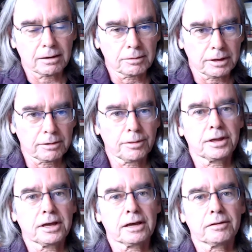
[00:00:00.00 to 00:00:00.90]
little
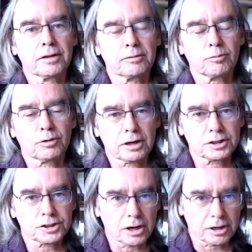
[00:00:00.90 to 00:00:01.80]
thing that we're
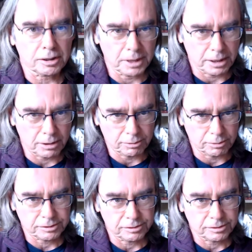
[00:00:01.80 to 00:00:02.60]
going to talk about